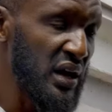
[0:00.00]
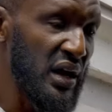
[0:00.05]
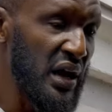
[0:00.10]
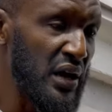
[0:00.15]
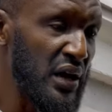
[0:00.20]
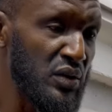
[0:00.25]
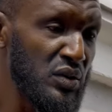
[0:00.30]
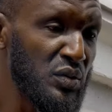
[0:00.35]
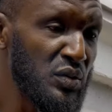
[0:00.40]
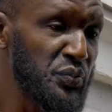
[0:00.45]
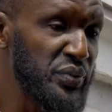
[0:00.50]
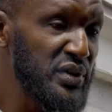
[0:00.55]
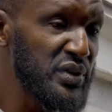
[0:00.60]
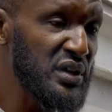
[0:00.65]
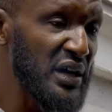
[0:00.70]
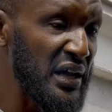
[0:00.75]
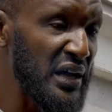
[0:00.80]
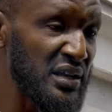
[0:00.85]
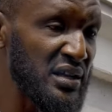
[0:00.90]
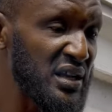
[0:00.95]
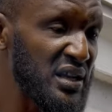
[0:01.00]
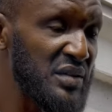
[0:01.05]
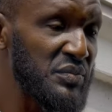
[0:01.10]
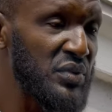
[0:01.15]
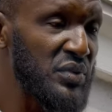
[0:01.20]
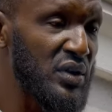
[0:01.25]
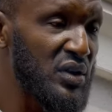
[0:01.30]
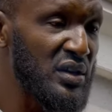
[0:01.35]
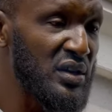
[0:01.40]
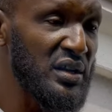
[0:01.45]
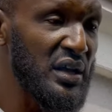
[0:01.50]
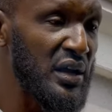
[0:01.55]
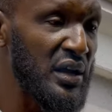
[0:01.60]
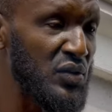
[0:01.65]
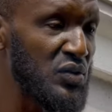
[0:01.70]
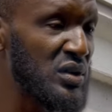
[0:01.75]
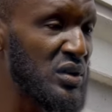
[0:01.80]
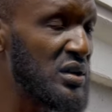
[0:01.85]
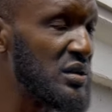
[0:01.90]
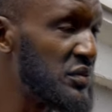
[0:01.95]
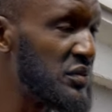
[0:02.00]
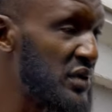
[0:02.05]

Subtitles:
I know pity answer them because I know say